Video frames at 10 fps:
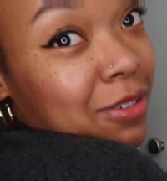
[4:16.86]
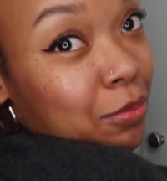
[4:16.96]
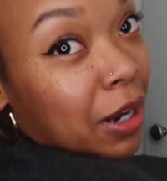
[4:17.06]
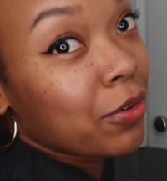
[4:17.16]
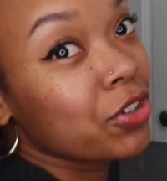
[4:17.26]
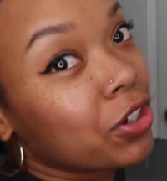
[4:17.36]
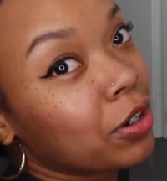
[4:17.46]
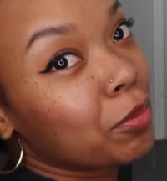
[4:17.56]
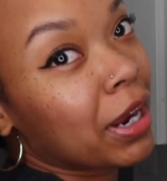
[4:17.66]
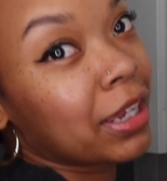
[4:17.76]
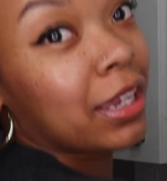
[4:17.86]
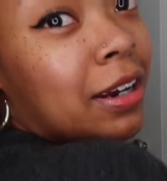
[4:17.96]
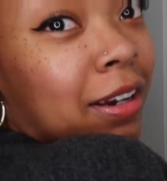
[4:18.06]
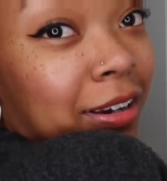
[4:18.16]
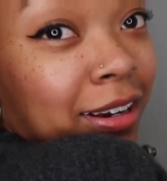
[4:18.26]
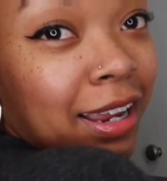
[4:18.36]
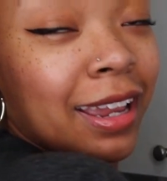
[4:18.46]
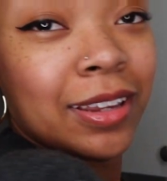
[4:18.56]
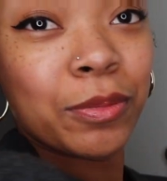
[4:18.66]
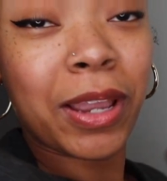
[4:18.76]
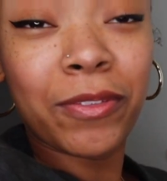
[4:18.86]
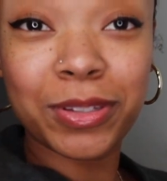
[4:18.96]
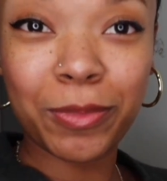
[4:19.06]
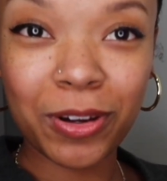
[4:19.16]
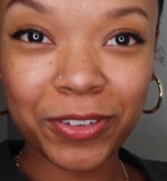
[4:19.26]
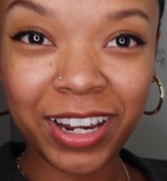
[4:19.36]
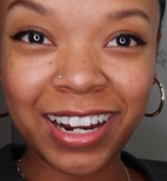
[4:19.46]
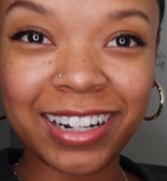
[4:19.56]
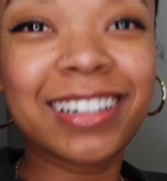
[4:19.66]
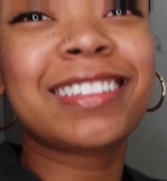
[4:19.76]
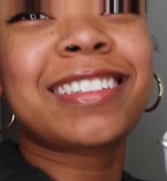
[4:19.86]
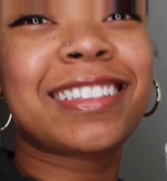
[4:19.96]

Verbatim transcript: have some brown sugar right here and we have some more over here.